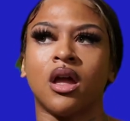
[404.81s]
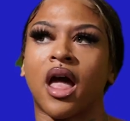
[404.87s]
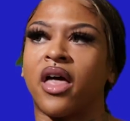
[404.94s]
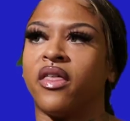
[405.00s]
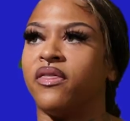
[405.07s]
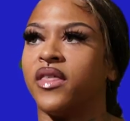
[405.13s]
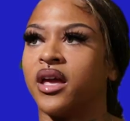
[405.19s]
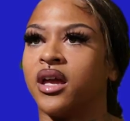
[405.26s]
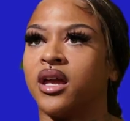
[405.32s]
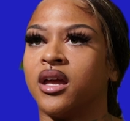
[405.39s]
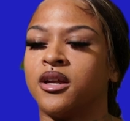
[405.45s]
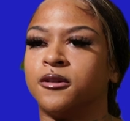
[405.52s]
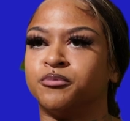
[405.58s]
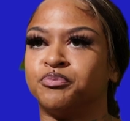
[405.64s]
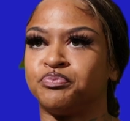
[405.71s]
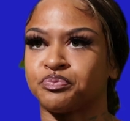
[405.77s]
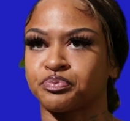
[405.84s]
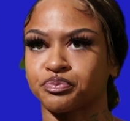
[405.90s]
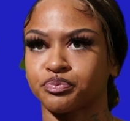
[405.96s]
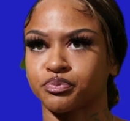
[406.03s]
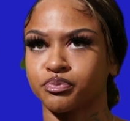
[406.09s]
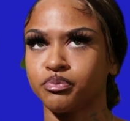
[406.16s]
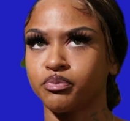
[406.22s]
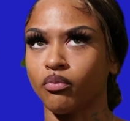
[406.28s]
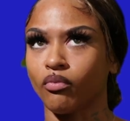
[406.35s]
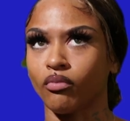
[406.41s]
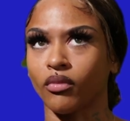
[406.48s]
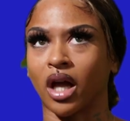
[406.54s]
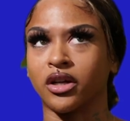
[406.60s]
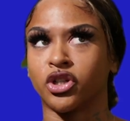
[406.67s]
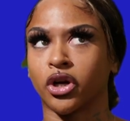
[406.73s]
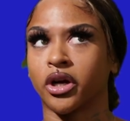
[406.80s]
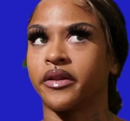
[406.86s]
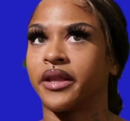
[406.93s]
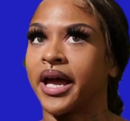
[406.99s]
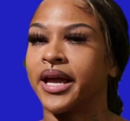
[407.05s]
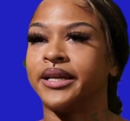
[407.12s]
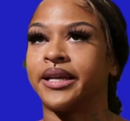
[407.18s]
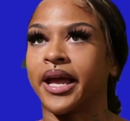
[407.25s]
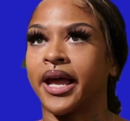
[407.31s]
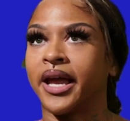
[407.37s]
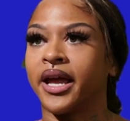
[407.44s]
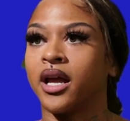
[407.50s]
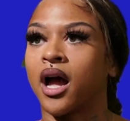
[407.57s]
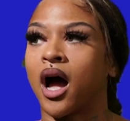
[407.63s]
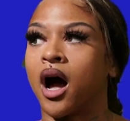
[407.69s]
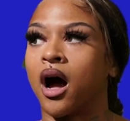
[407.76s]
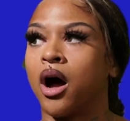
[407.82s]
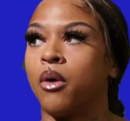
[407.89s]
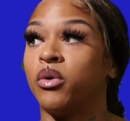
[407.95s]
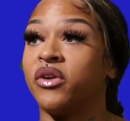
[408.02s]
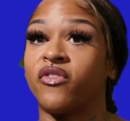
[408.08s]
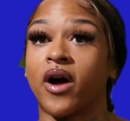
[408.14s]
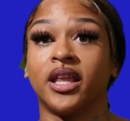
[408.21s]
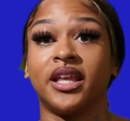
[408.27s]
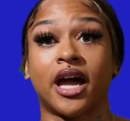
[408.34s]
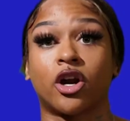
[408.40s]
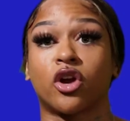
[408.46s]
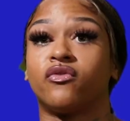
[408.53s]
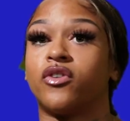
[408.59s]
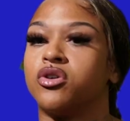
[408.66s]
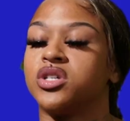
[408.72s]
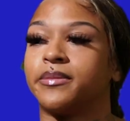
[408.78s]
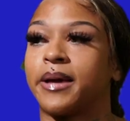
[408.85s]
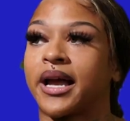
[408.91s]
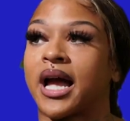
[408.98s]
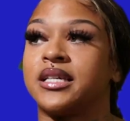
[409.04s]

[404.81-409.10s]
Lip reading: And then during that day, we finally got our phones back.